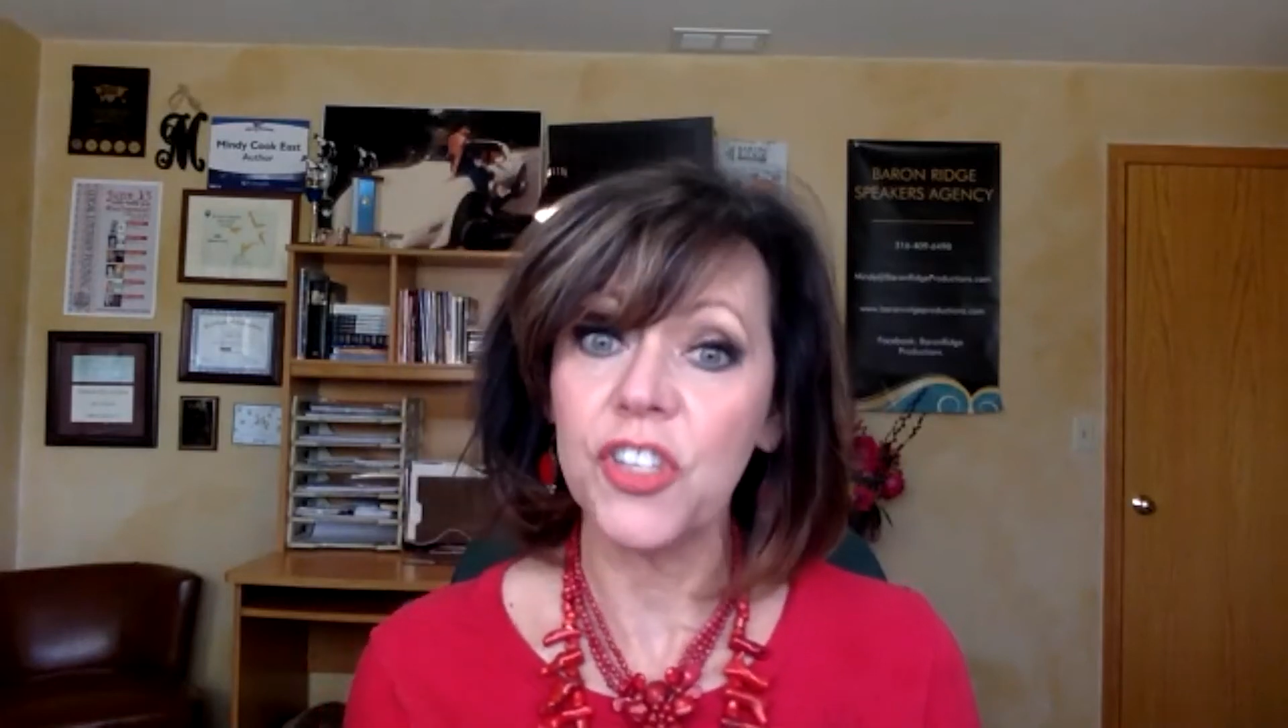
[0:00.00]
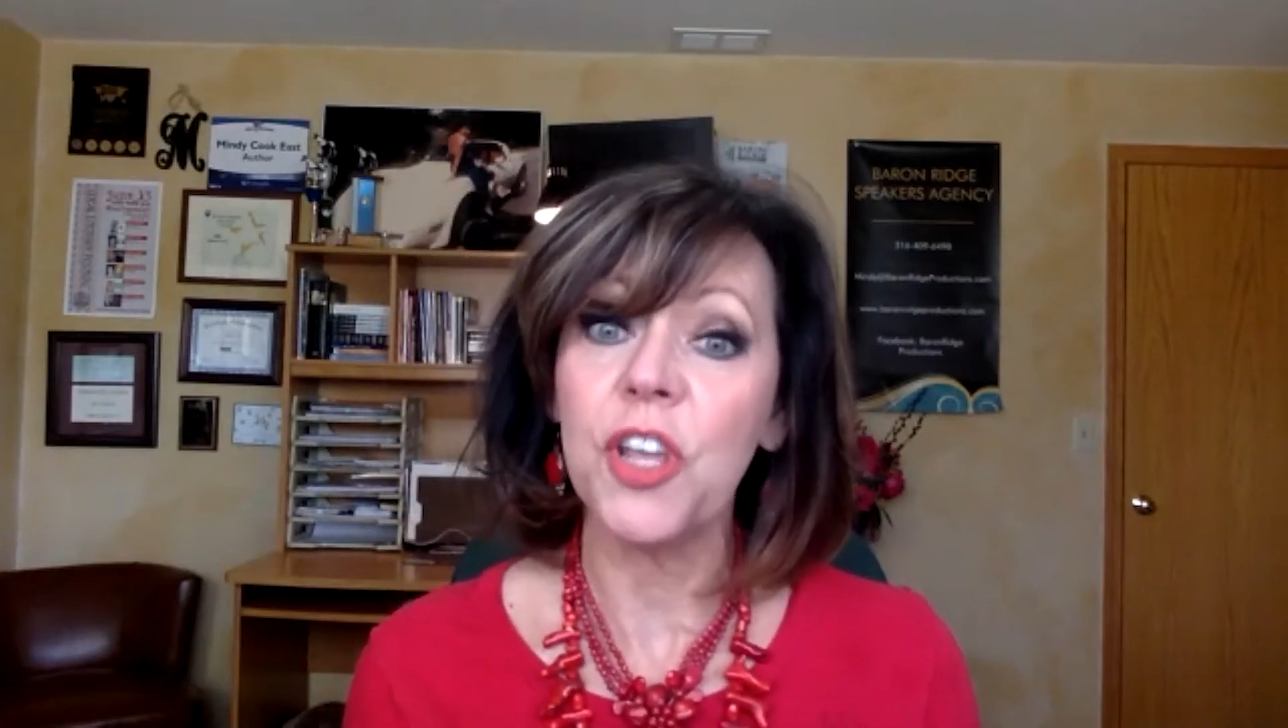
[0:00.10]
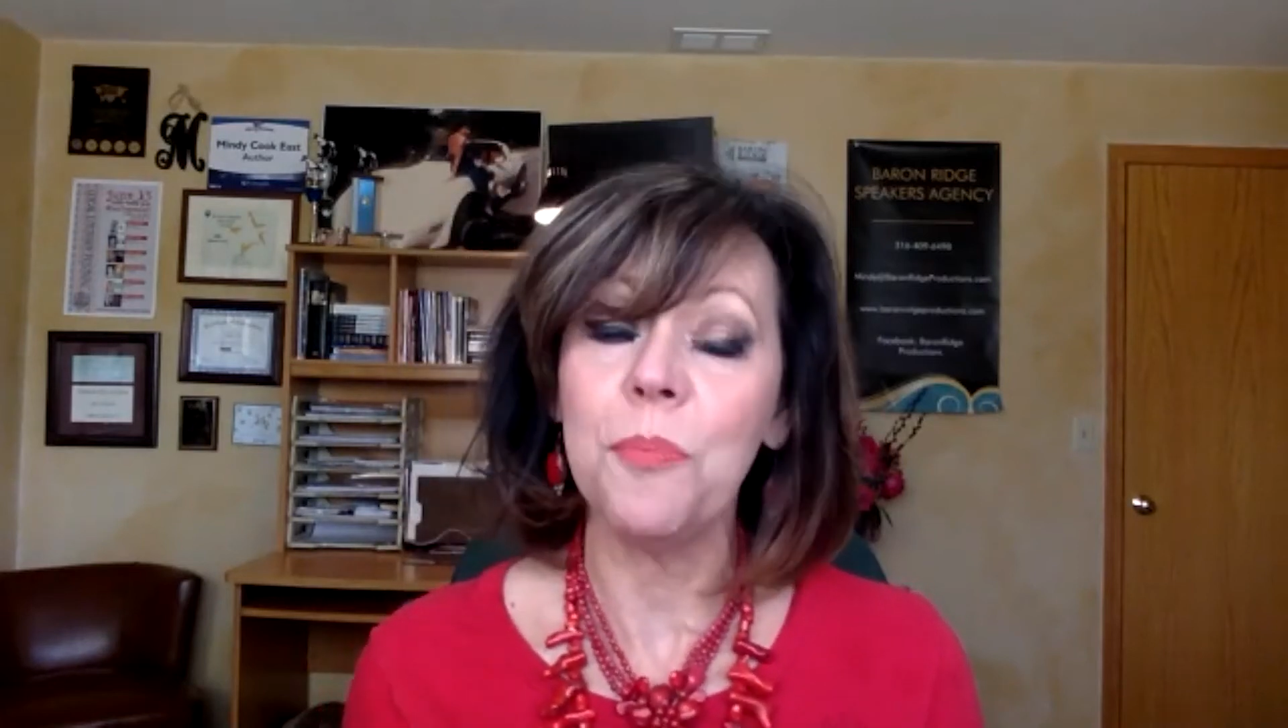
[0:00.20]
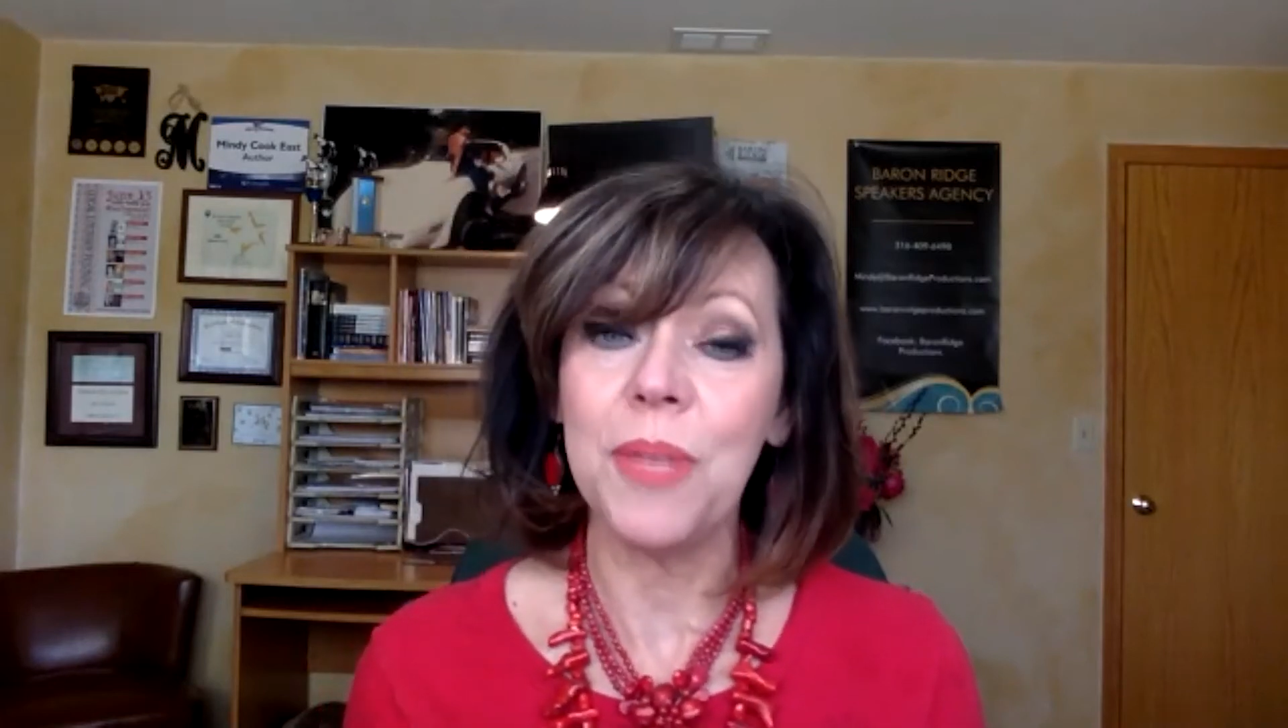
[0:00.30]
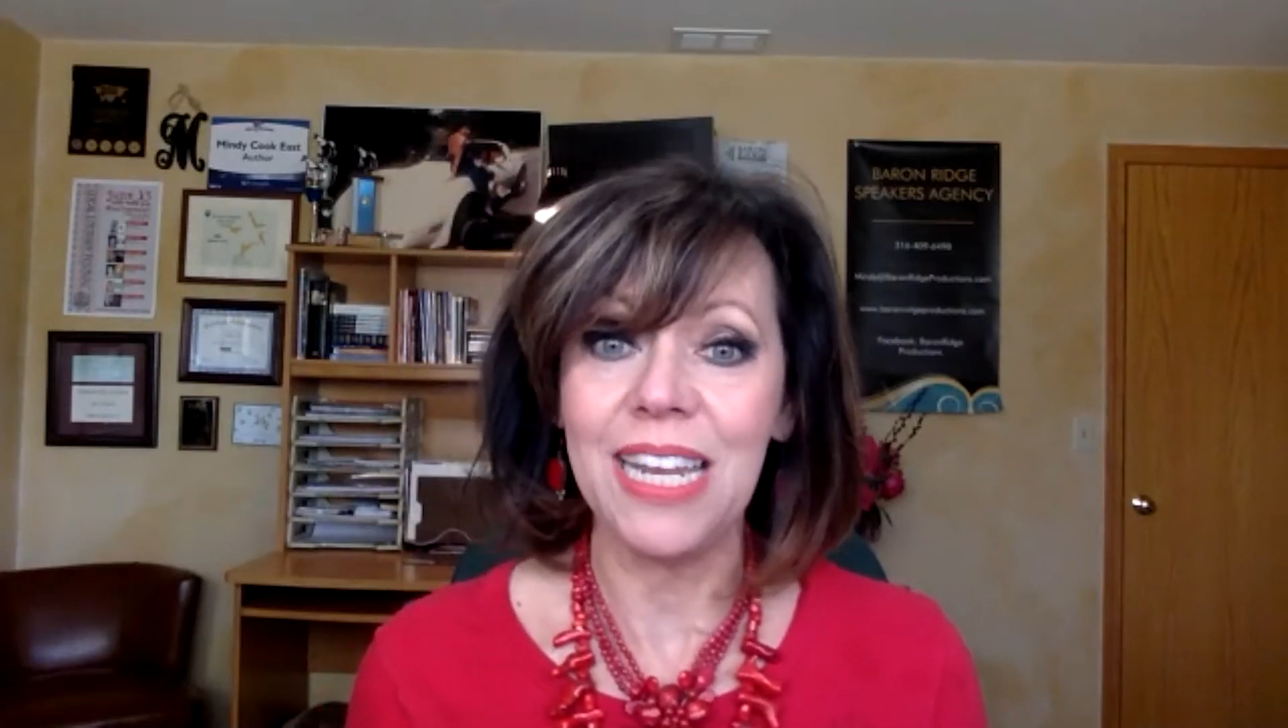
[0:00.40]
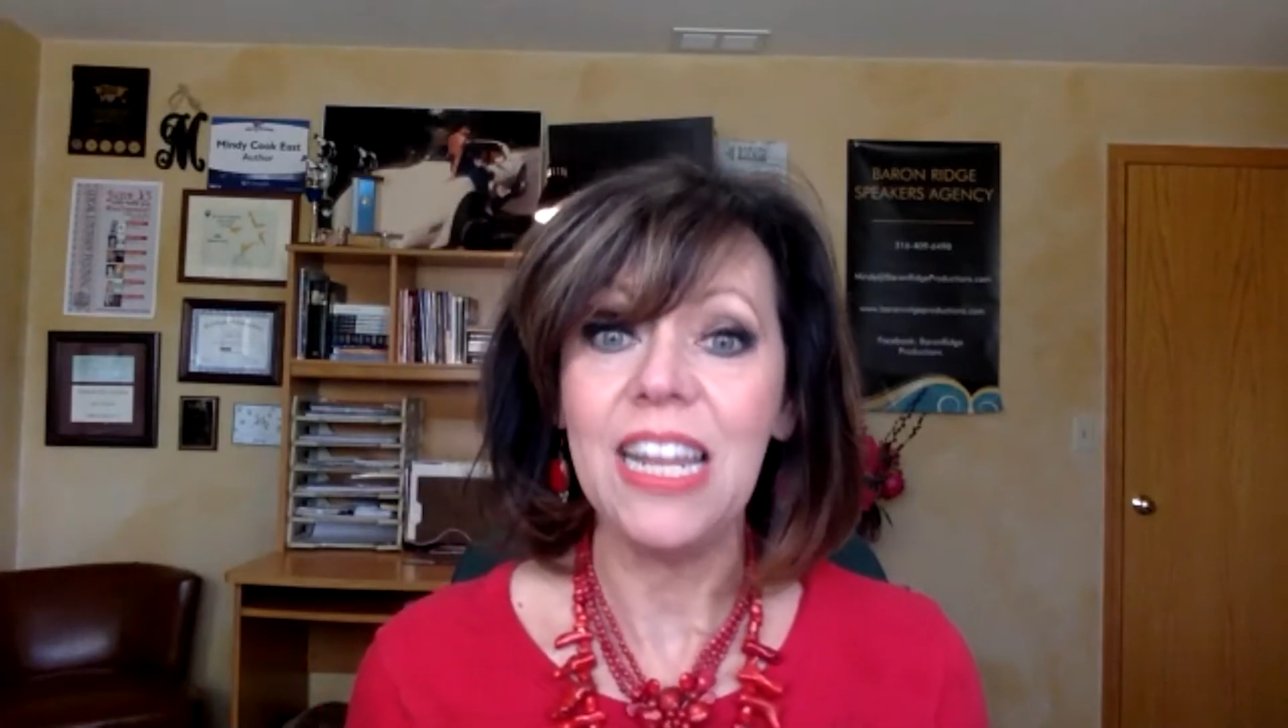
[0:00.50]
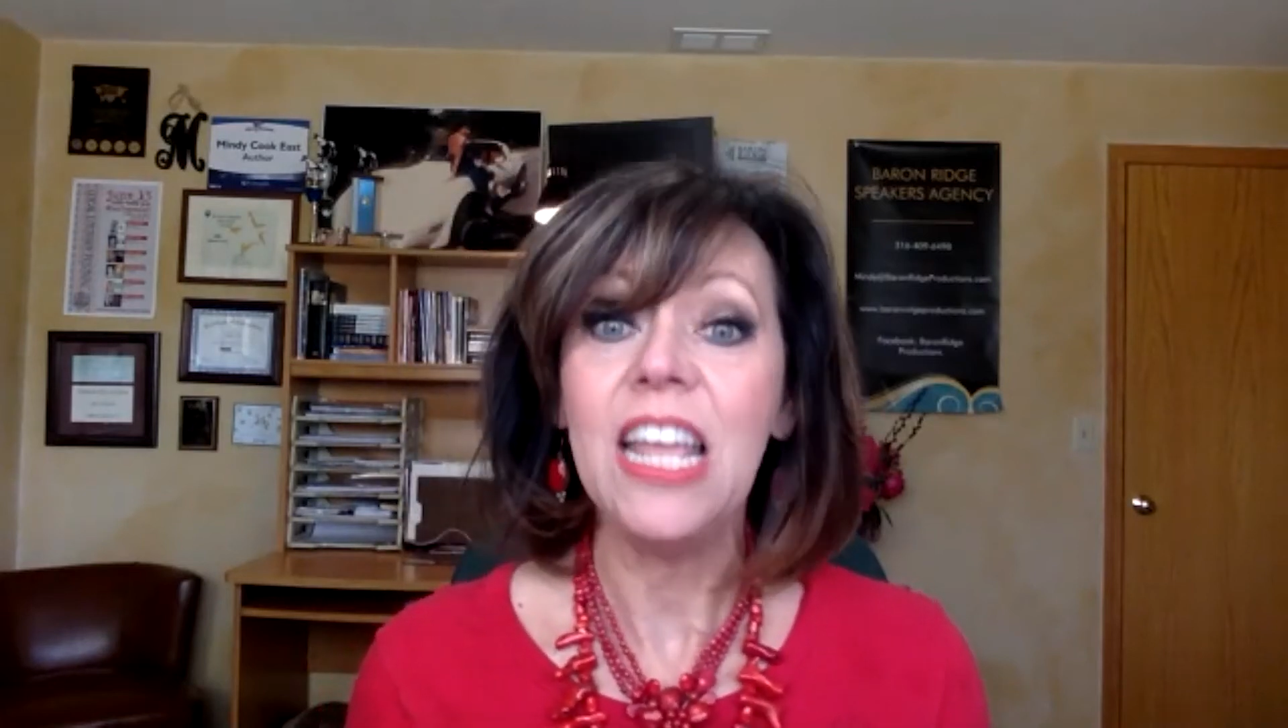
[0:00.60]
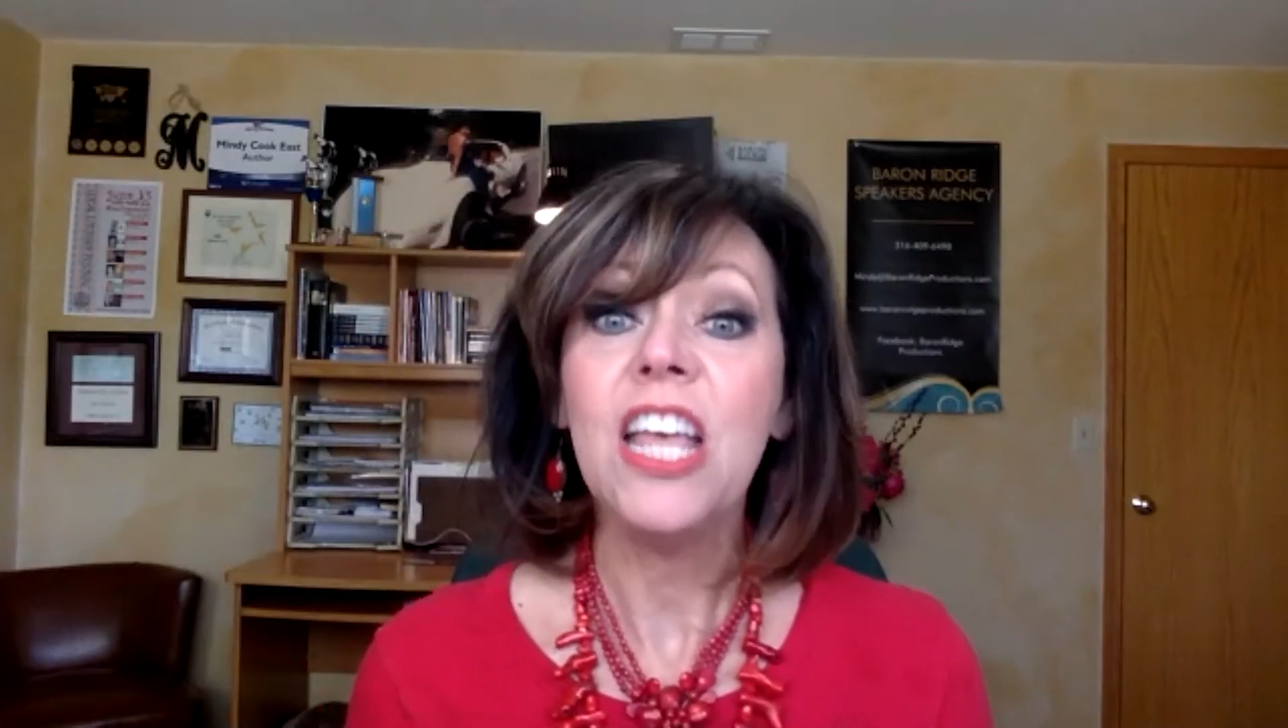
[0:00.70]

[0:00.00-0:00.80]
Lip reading: so many